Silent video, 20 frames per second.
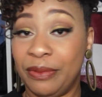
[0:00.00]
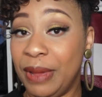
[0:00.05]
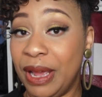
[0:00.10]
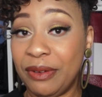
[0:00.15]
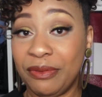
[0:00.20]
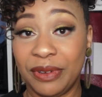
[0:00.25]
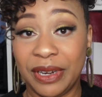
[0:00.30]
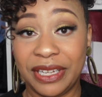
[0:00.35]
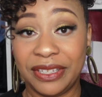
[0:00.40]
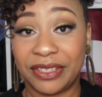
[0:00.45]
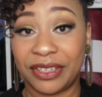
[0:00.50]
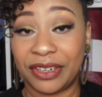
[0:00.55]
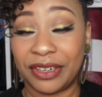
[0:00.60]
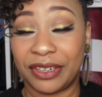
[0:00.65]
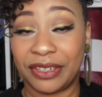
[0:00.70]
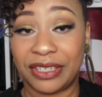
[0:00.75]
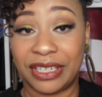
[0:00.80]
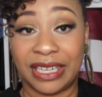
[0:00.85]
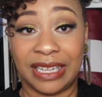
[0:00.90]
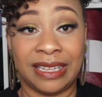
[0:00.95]
my
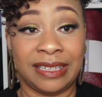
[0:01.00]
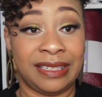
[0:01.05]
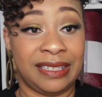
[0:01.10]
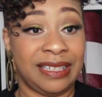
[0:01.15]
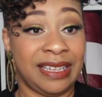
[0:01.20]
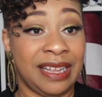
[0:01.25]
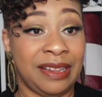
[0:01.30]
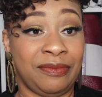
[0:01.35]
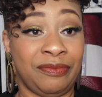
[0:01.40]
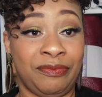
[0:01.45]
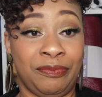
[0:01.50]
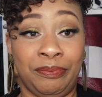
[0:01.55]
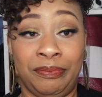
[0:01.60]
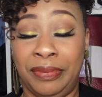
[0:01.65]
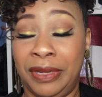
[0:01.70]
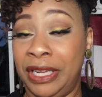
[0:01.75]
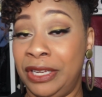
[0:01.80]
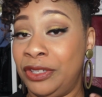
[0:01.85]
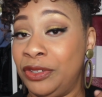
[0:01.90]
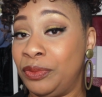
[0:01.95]
research it said
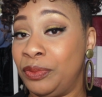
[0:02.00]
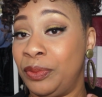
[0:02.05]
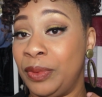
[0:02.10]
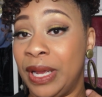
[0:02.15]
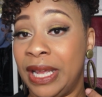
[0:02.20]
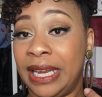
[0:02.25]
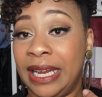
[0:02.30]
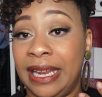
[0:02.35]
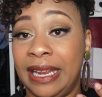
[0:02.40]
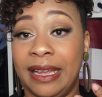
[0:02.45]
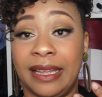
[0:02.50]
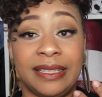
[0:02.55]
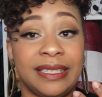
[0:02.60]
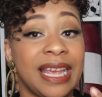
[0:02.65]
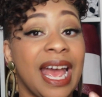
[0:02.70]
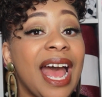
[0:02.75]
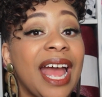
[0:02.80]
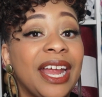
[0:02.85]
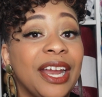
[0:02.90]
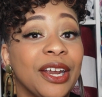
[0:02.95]
beach wedding
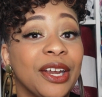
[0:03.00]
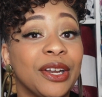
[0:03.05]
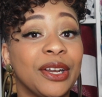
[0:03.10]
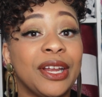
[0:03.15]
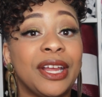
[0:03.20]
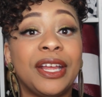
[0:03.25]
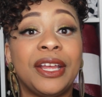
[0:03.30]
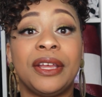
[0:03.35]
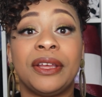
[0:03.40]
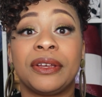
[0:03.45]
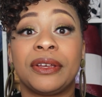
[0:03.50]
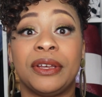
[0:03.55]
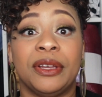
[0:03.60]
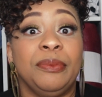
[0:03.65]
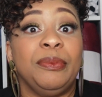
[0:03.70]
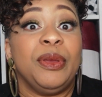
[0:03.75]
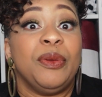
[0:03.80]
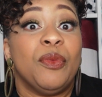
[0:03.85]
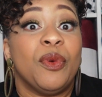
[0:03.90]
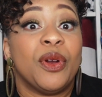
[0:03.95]
attire
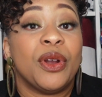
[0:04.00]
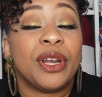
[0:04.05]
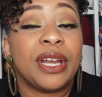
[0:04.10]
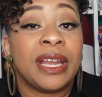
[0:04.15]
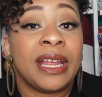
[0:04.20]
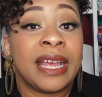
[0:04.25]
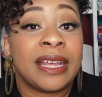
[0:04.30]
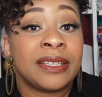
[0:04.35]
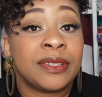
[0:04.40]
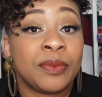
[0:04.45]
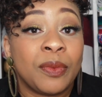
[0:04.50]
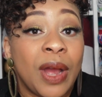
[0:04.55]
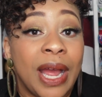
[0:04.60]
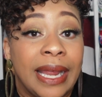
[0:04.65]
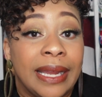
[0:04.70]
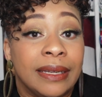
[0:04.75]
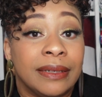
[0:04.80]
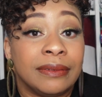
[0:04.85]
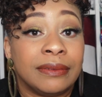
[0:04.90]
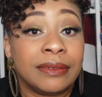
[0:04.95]
could be worn as white.